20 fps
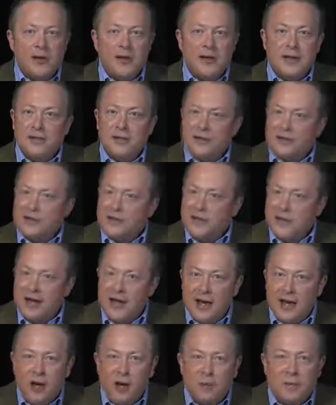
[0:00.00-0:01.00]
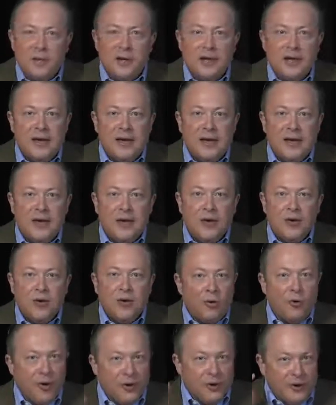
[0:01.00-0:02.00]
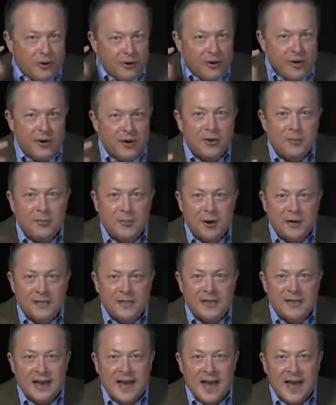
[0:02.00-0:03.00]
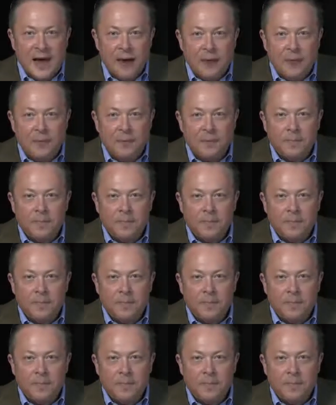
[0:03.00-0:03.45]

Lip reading: either to the LP or on your earbuds now.